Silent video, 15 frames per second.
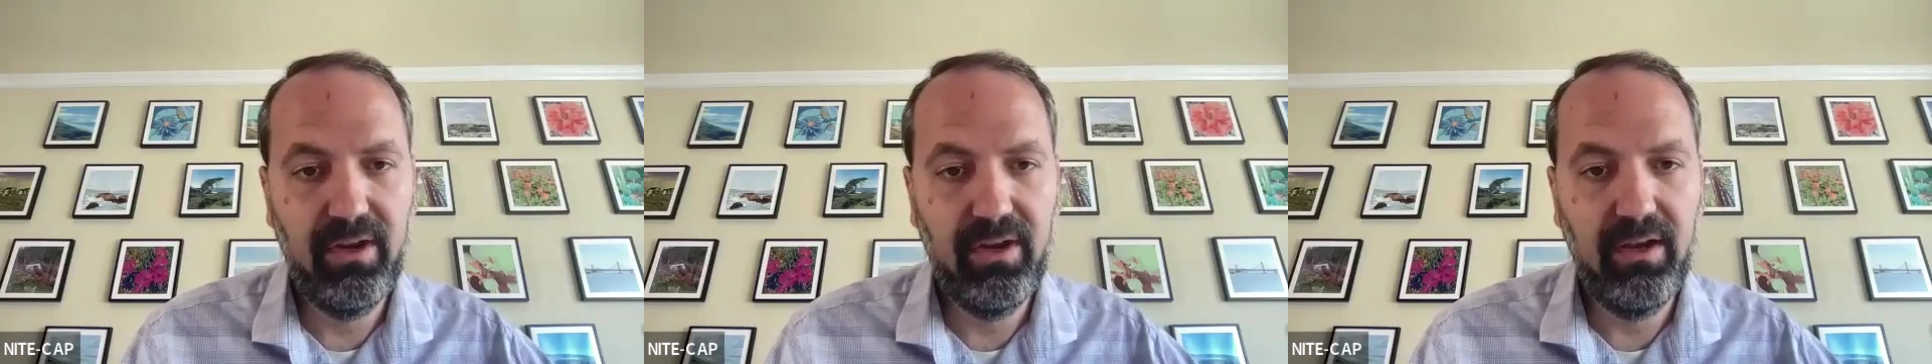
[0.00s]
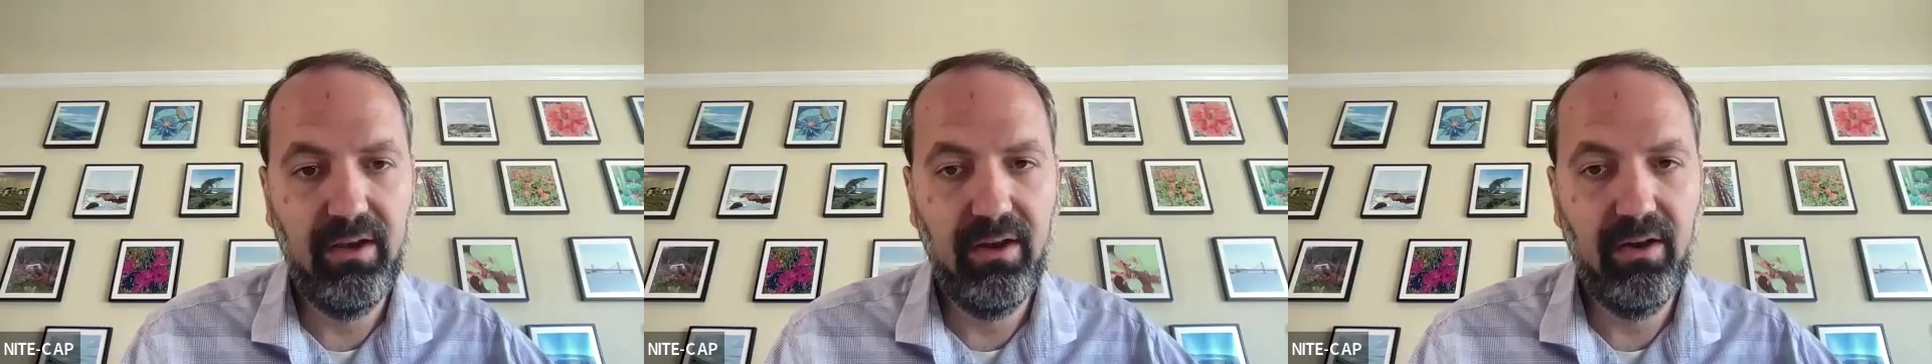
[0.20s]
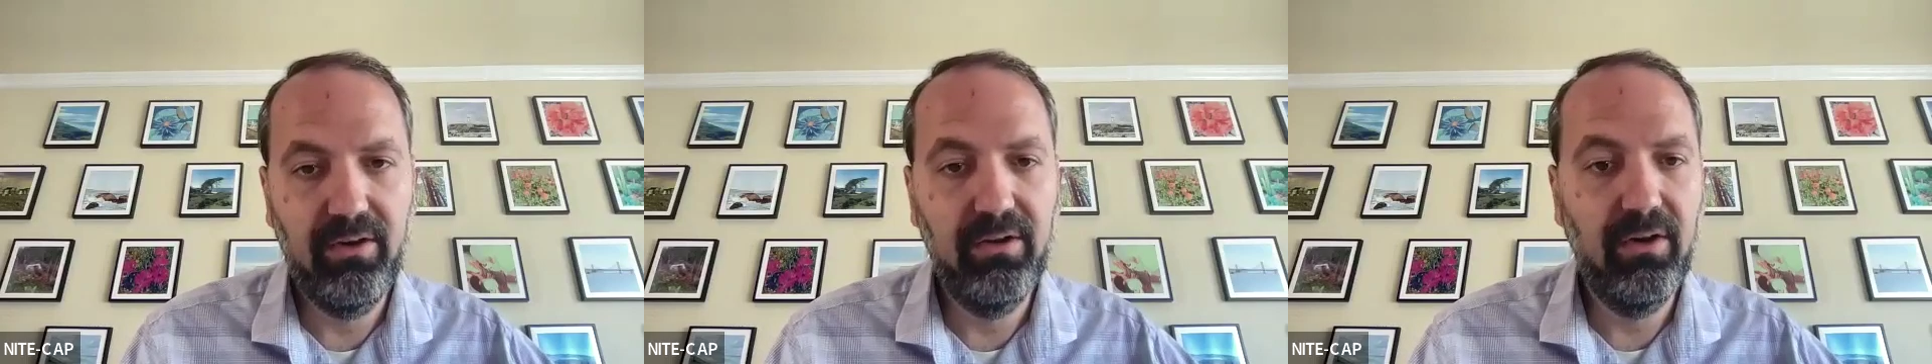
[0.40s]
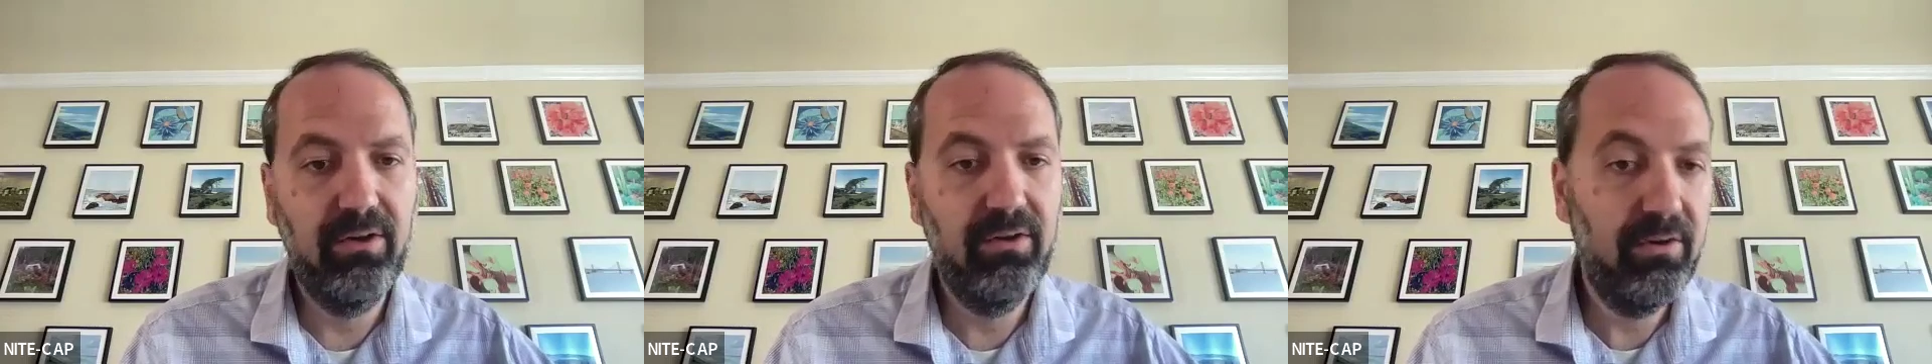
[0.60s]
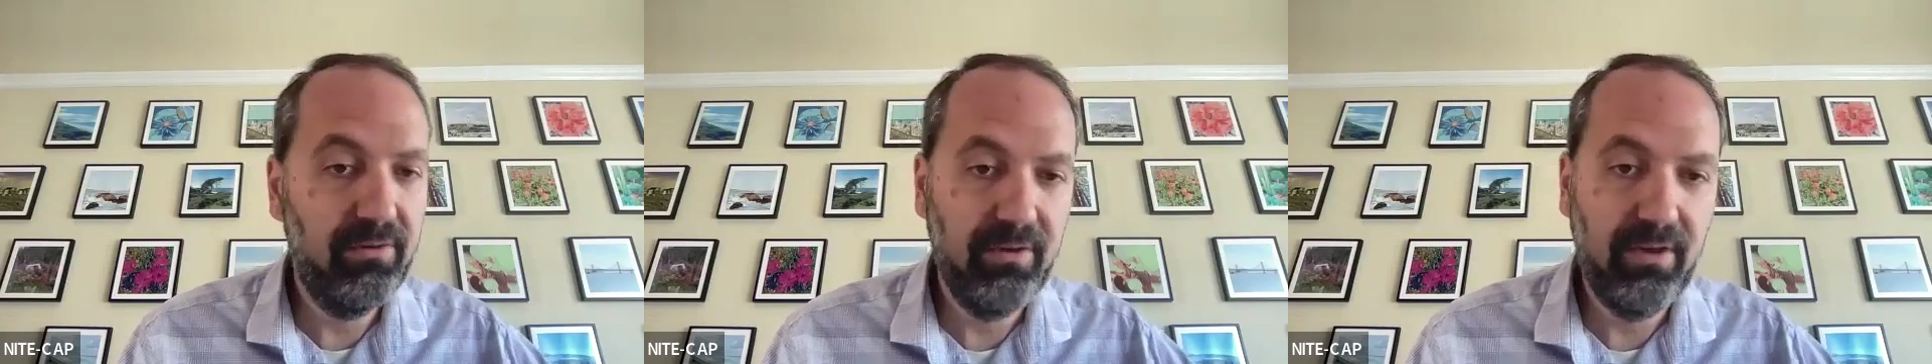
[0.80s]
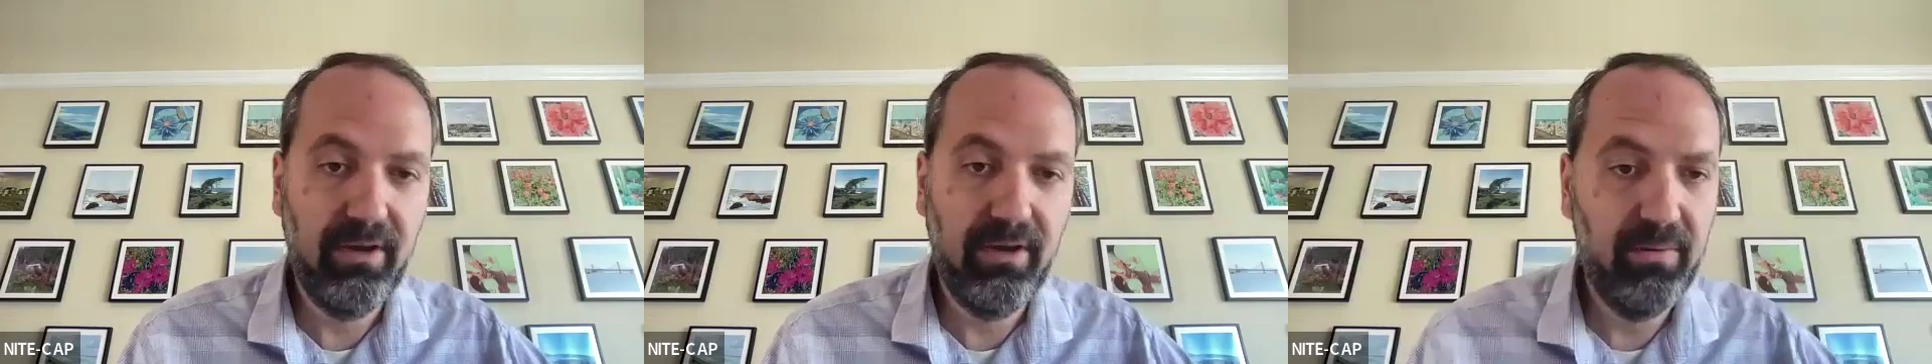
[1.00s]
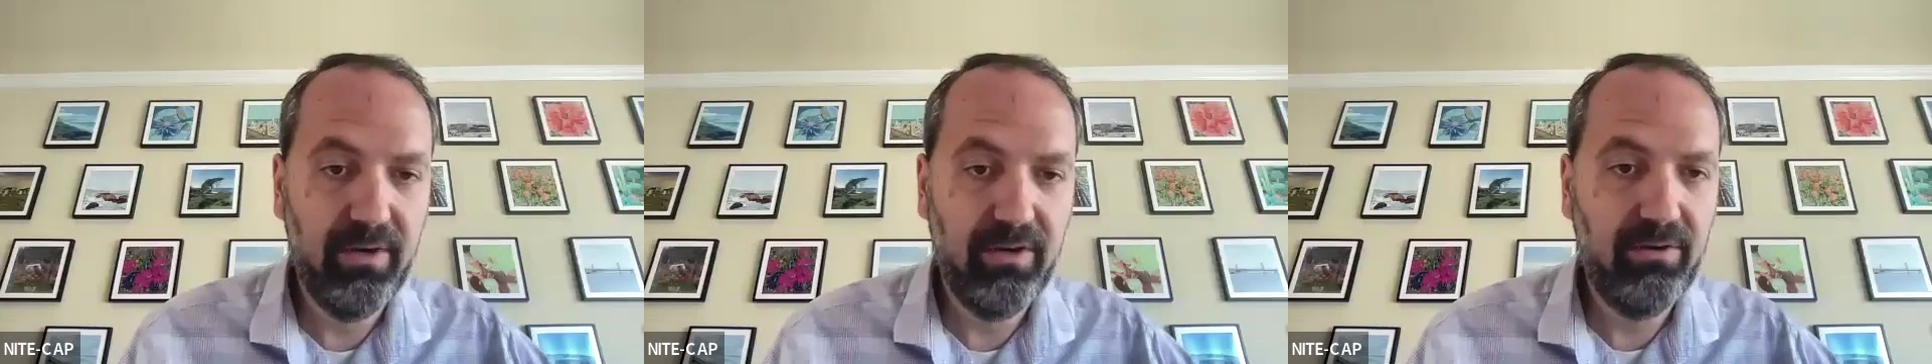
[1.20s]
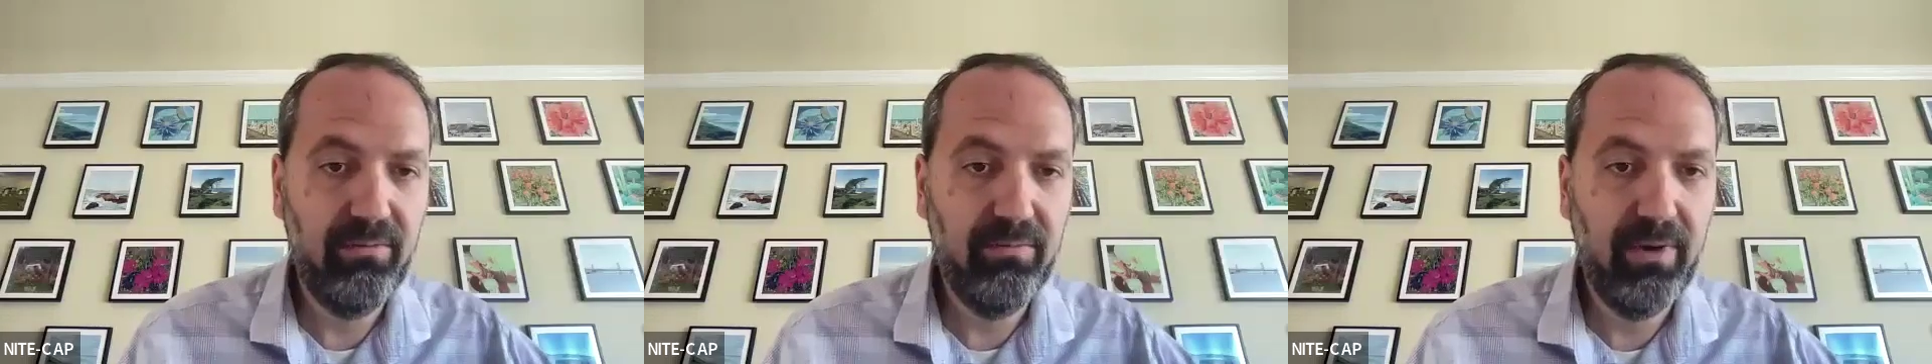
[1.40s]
our newsletter, which